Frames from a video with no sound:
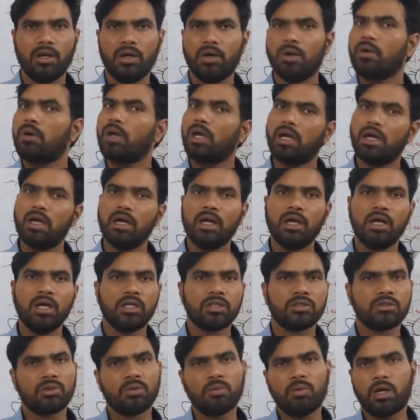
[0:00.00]
Okay,
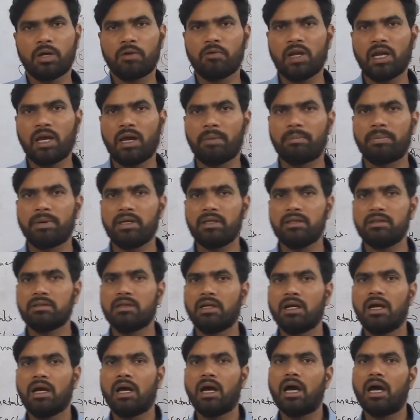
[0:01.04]
so what will happen?